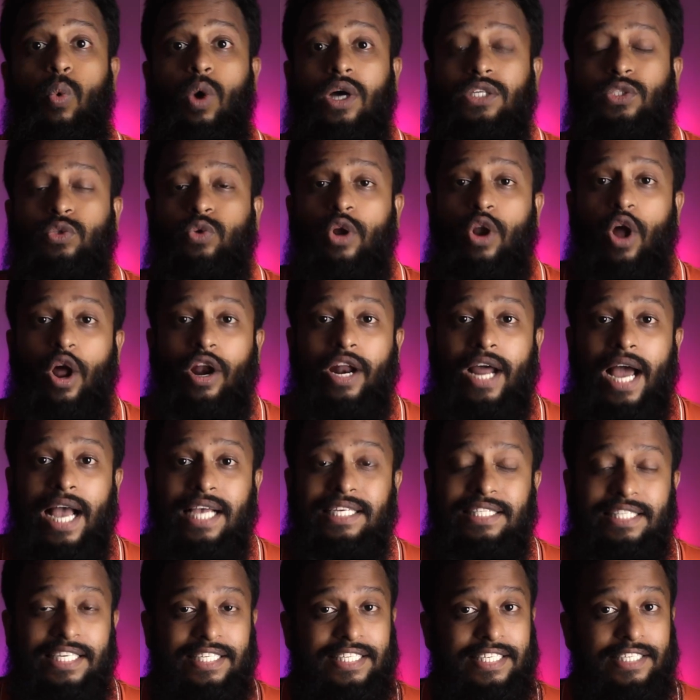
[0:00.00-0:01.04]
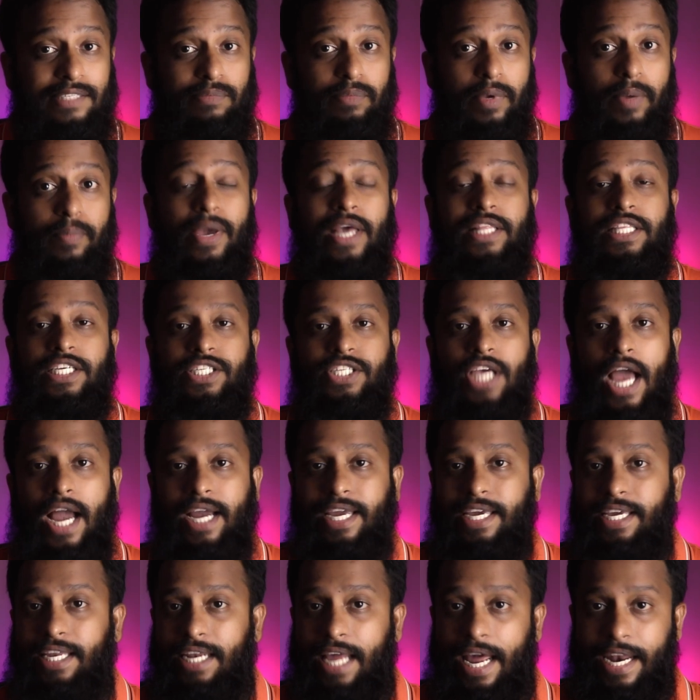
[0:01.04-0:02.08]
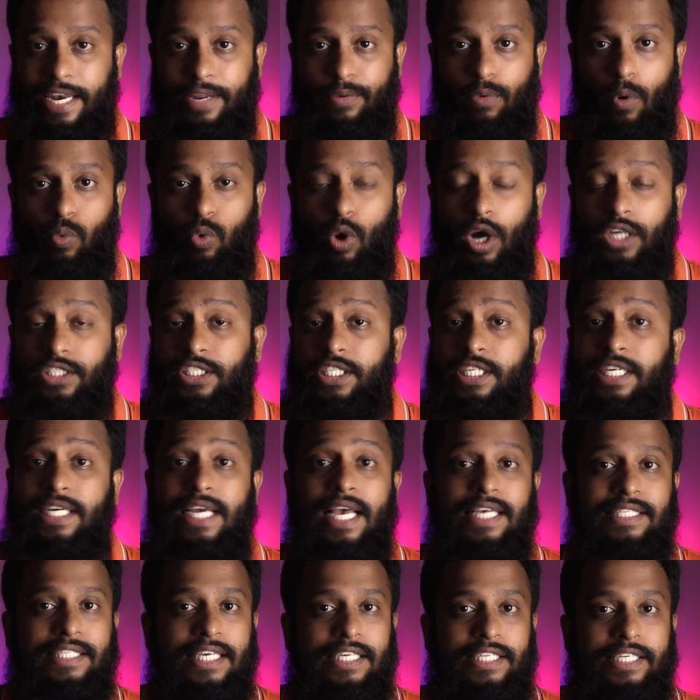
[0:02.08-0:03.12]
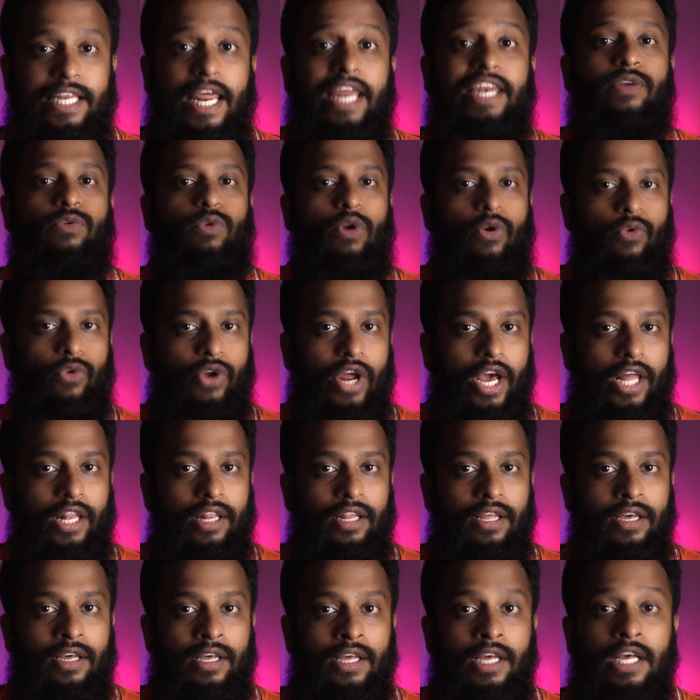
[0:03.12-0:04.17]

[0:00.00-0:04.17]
What's going on guys, this is me Mehedi Shakeel and you are watching SSTec tutorial.